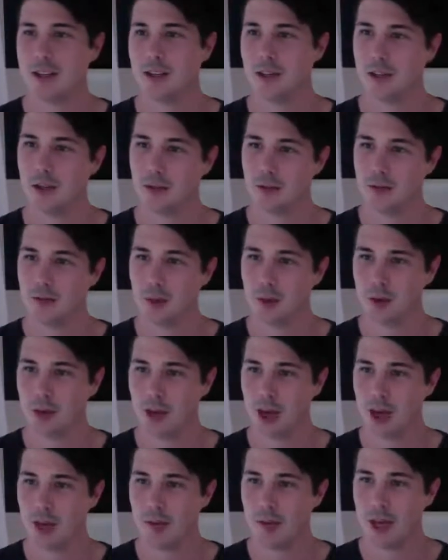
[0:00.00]
to build it
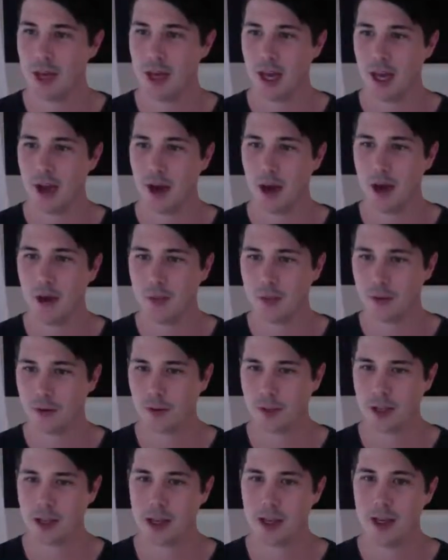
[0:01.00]
up and
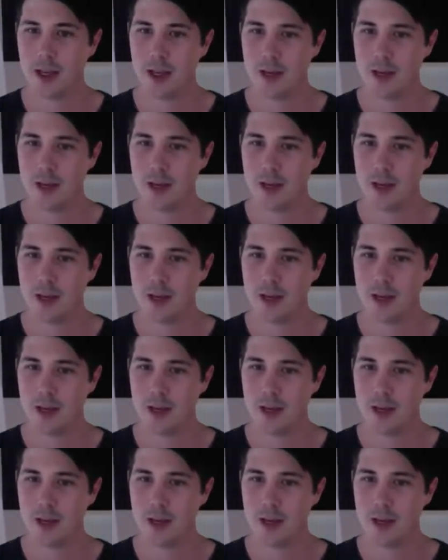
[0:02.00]
hopefully